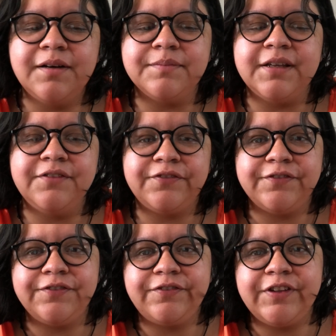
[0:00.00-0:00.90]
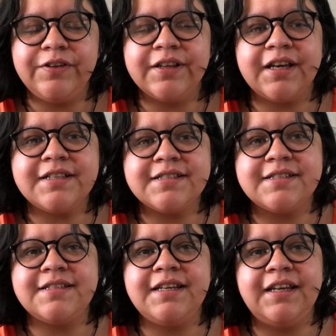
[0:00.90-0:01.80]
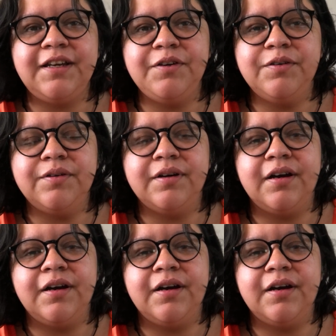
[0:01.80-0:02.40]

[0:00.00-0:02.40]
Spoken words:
If you liked seeing